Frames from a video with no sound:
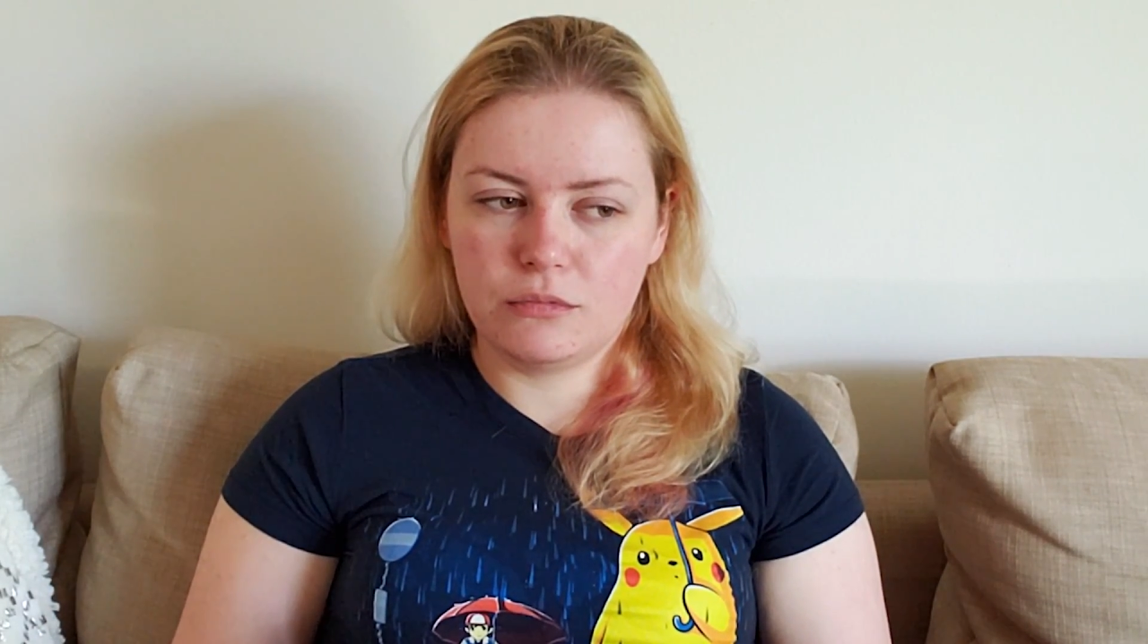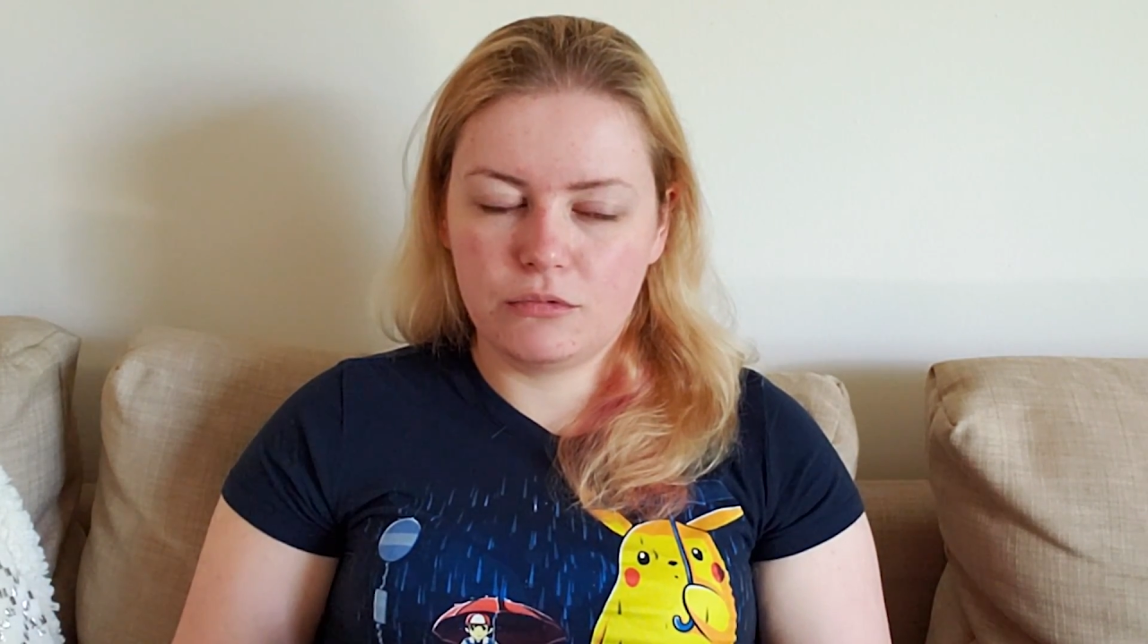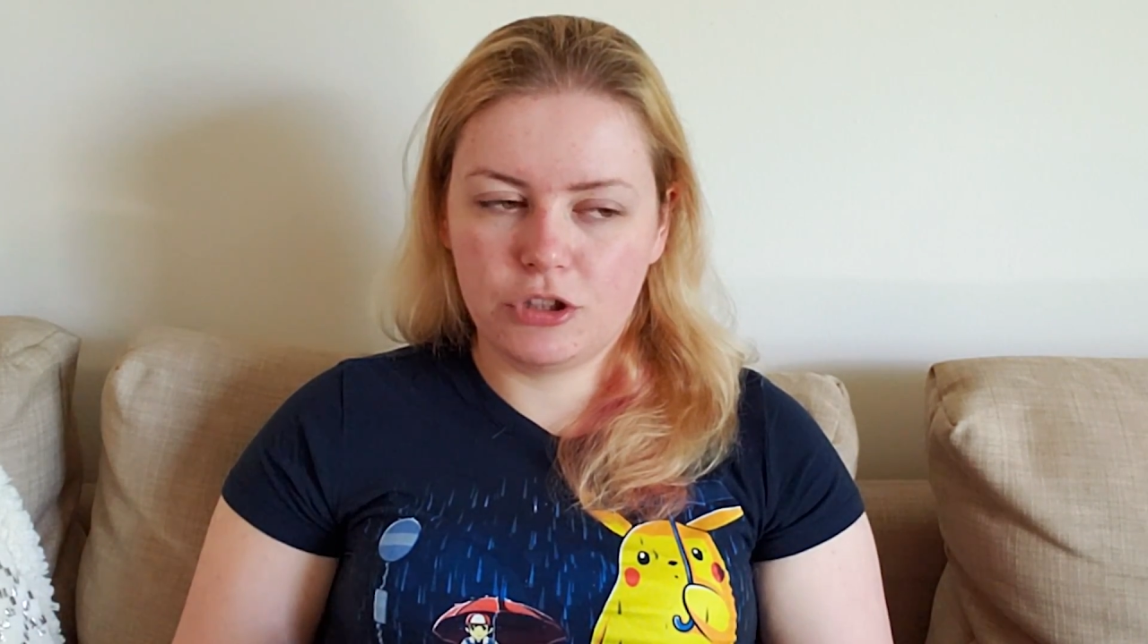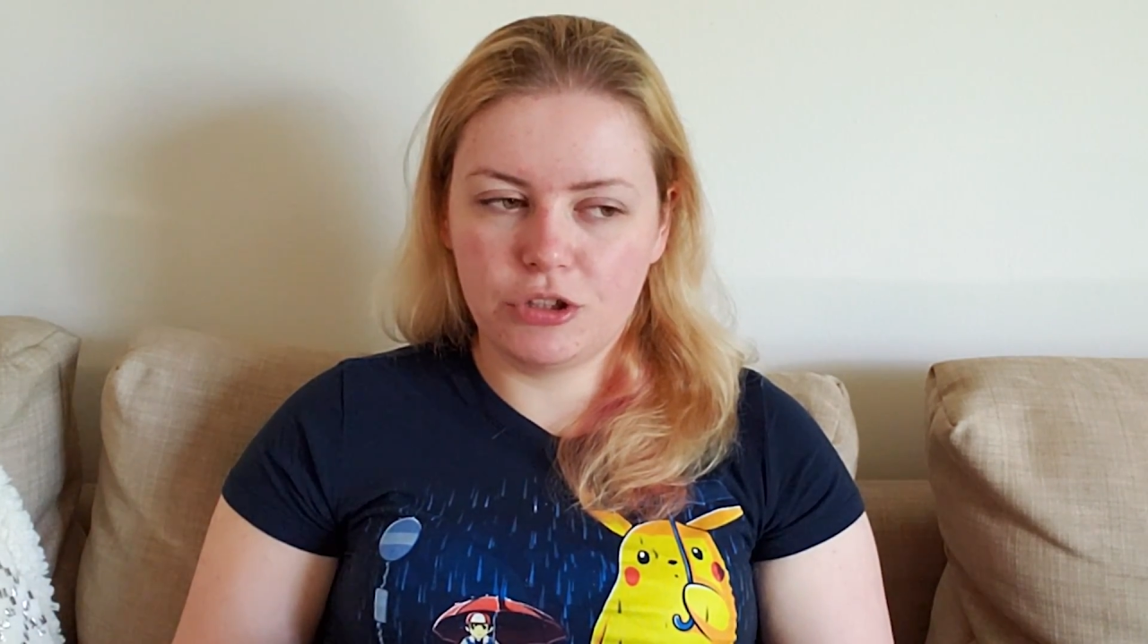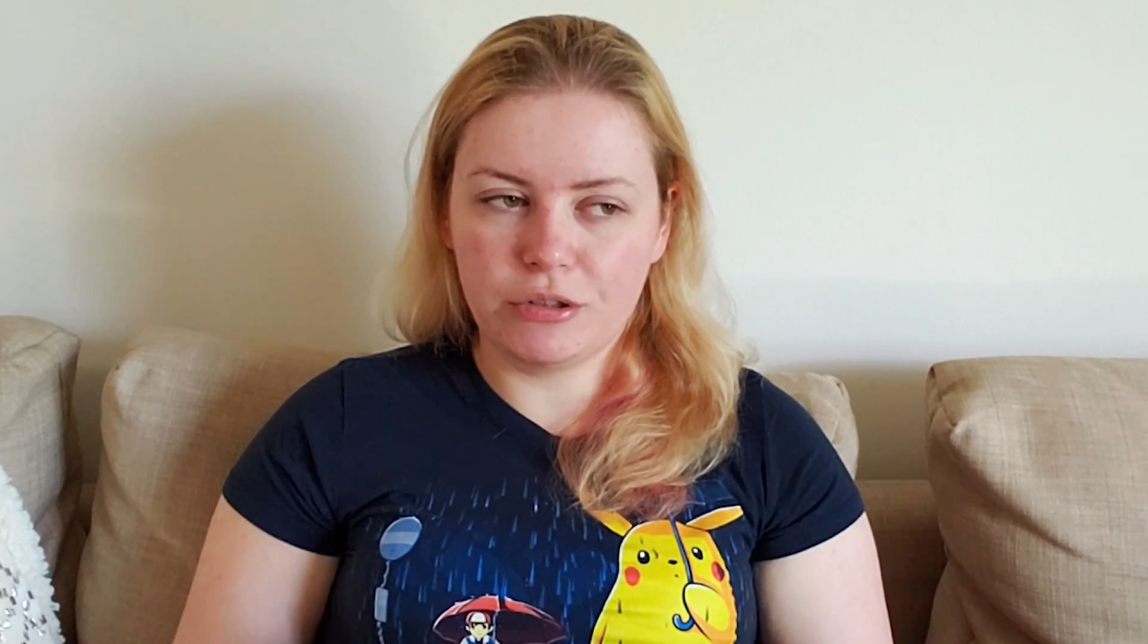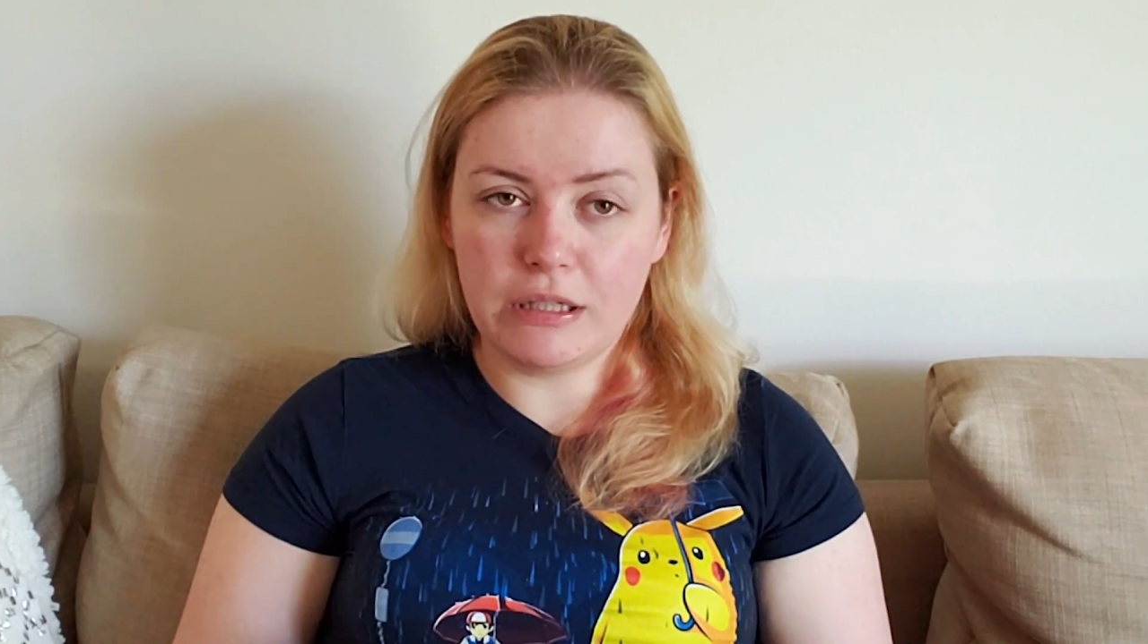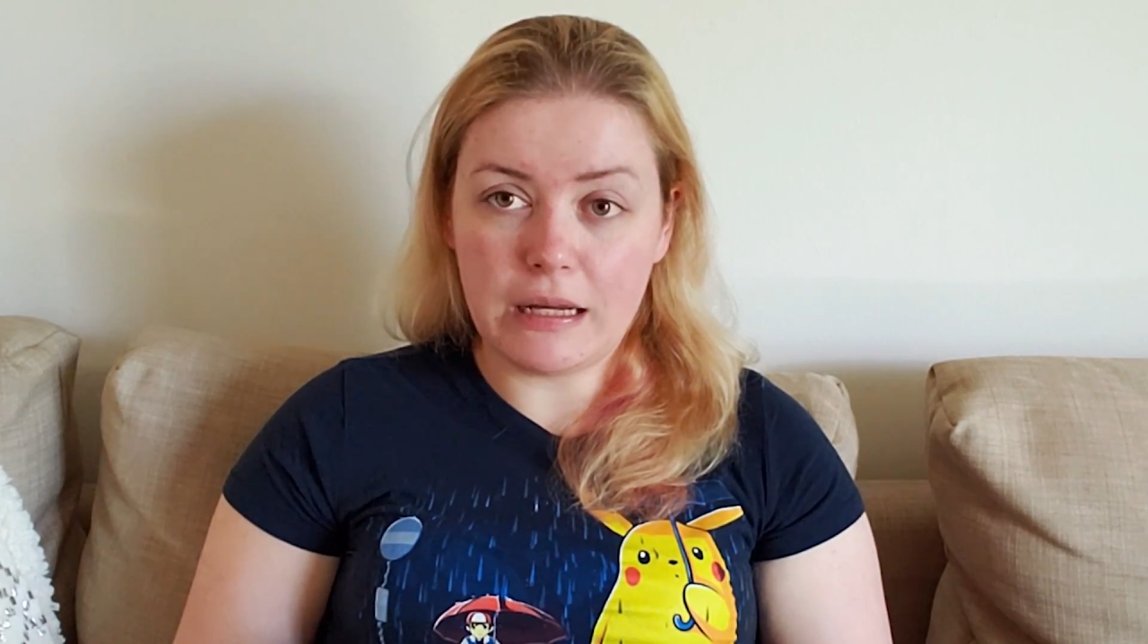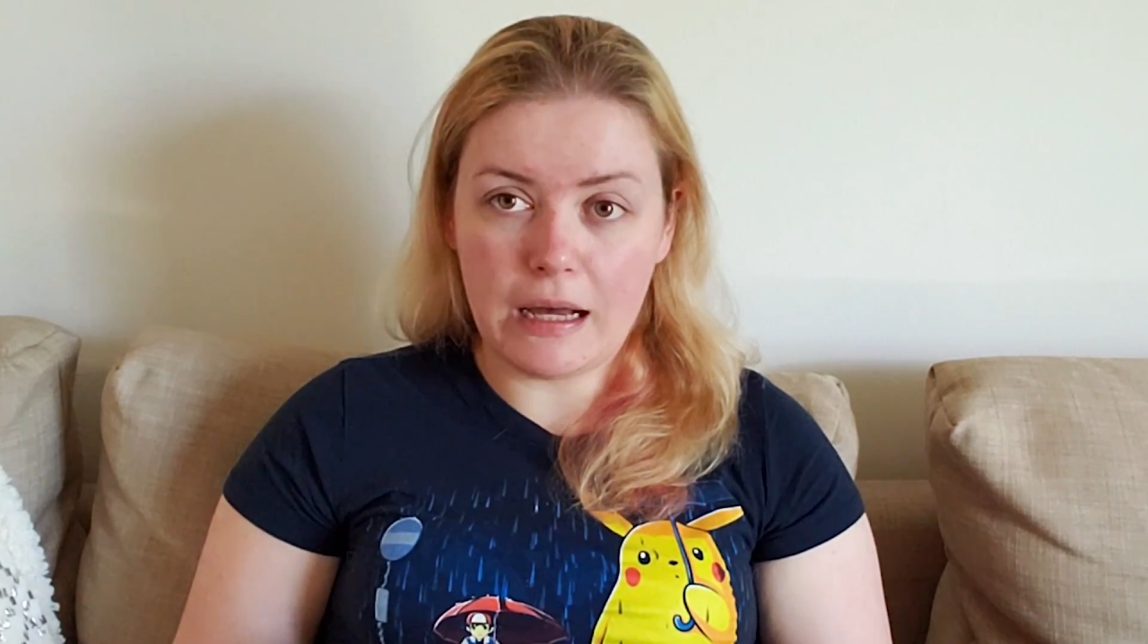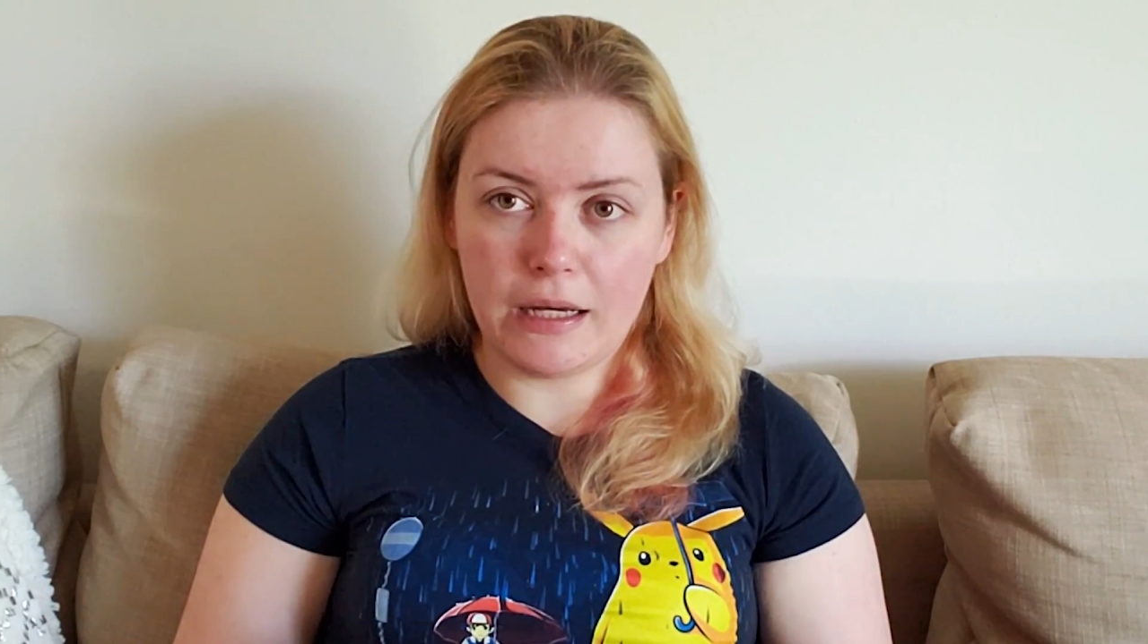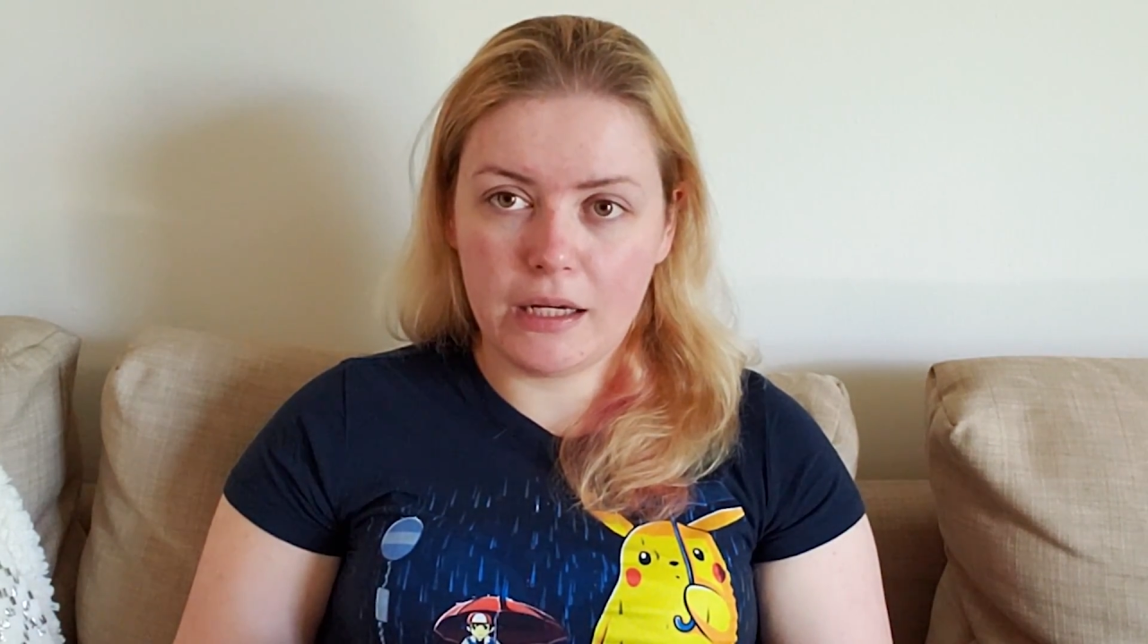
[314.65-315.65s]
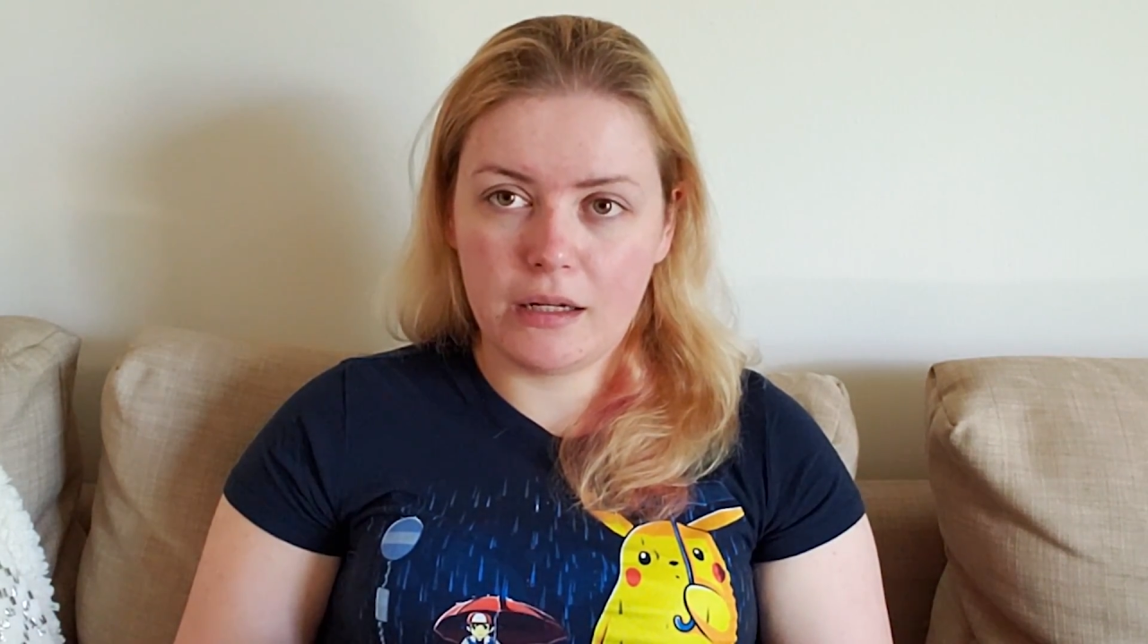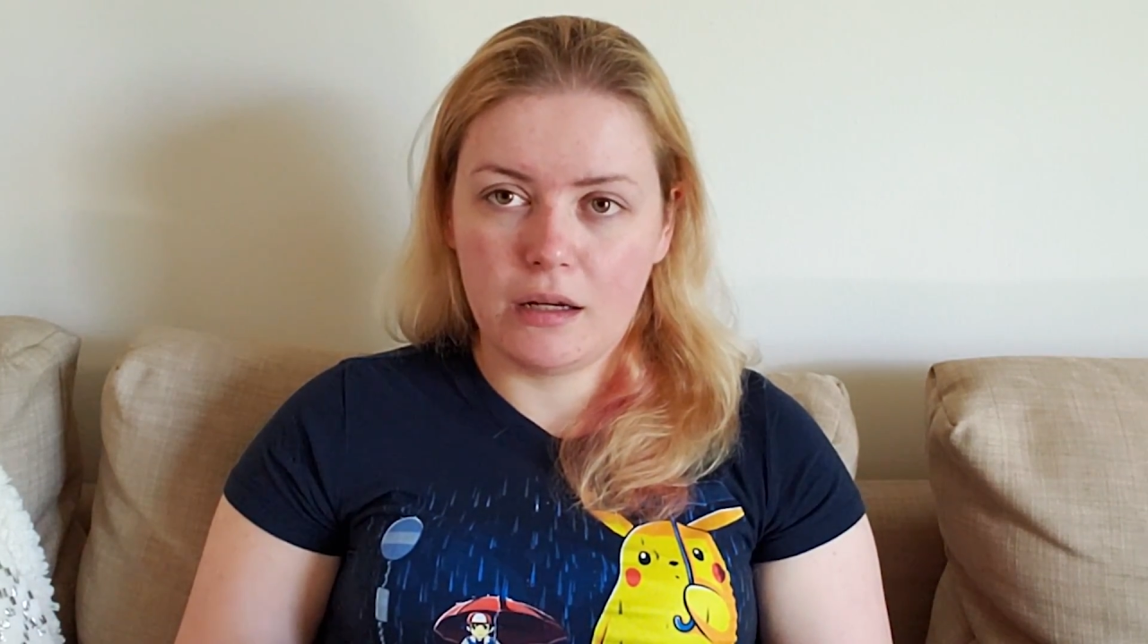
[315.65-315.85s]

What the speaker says: she already died.